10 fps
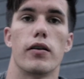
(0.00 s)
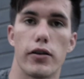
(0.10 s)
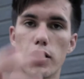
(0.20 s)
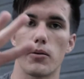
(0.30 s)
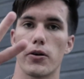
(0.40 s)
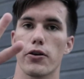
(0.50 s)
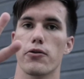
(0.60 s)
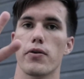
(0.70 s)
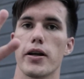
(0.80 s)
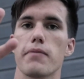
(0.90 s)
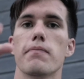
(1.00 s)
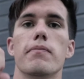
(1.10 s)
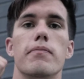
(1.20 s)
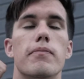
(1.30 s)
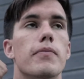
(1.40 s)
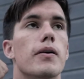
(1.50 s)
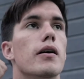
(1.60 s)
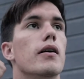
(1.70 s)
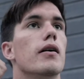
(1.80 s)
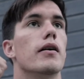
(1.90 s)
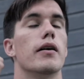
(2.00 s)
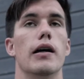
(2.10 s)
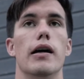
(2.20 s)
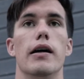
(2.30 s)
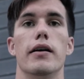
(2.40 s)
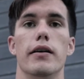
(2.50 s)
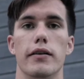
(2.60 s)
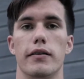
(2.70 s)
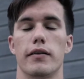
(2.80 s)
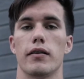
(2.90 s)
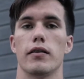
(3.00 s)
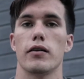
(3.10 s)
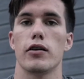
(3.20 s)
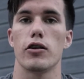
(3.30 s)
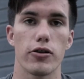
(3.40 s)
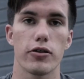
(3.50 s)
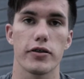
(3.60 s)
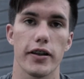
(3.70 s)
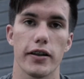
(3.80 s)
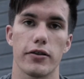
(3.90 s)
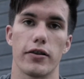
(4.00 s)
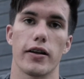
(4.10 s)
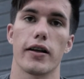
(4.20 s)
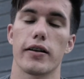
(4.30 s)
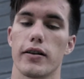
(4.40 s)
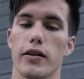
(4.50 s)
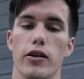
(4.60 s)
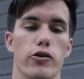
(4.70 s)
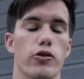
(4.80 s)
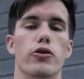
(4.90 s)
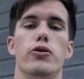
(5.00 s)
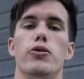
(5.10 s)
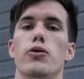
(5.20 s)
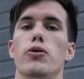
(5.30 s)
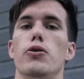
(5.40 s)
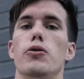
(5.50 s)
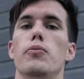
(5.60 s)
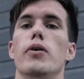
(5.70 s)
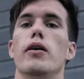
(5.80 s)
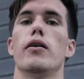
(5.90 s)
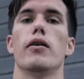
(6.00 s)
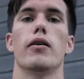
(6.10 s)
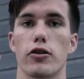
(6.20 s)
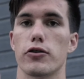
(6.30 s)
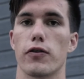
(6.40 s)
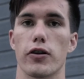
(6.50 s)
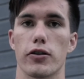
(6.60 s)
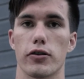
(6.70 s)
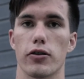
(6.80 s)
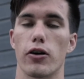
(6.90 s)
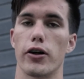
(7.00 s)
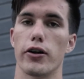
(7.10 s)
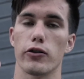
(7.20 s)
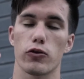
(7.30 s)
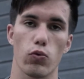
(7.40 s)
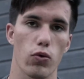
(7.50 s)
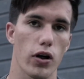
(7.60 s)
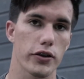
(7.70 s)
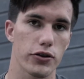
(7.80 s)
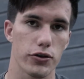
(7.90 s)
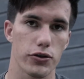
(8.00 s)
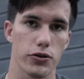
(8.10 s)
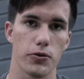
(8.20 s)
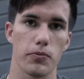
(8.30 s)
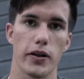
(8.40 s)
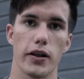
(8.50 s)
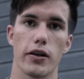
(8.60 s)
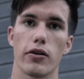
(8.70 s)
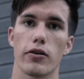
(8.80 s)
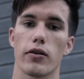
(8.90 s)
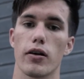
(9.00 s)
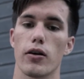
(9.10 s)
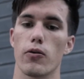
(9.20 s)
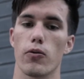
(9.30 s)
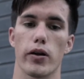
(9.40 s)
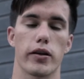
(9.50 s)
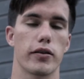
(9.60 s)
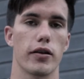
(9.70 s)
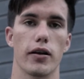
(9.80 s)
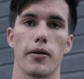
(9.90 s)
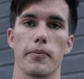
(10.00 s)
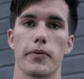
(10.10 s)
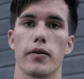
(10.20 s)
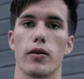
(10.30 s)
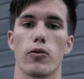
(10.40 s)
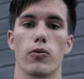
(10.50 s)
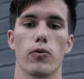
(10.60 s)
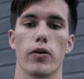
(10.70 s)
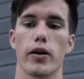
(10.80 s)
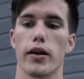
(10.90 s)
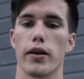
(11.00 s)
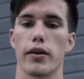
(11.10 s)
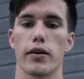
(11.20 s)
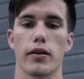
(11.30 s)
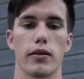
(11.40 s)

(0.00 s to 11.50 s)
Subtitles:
Number three is use the internet. YouTube, search for tutorials, watch YouTube videos with tips, with